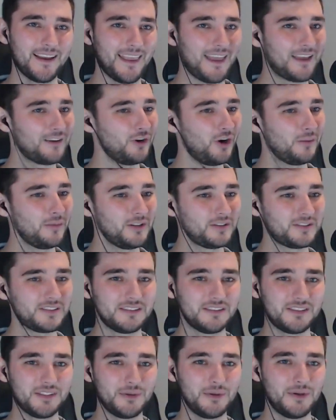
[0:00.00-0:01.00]
Okay, we're almost
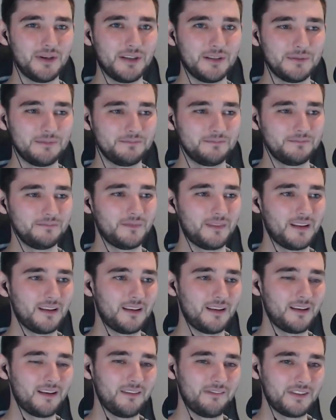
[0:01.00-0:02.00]
into
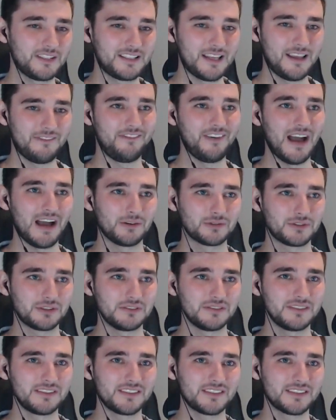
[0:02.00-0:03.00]

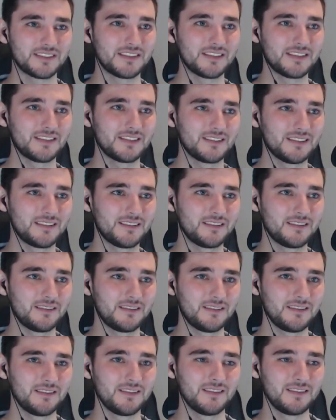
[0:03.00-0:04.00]
10,000.
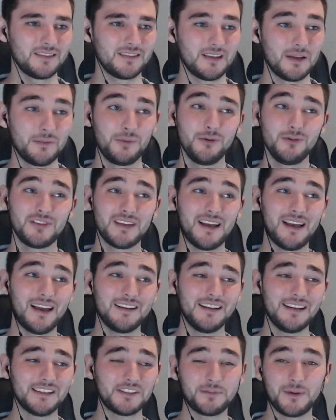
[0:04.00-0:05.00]
Bhutan, I
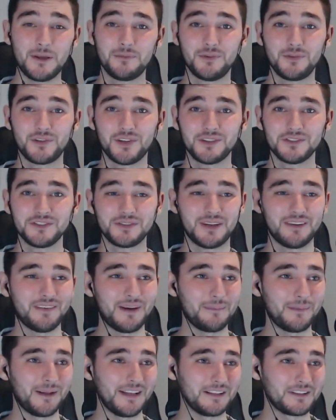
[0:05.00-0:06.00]
didn't expect Bhutan to have
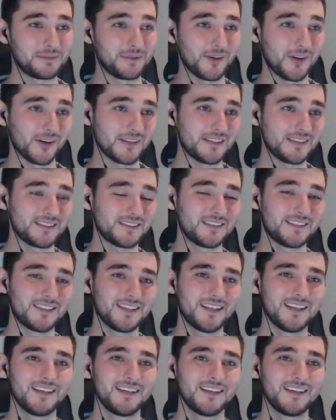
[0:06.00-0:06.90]
that many, to be honest.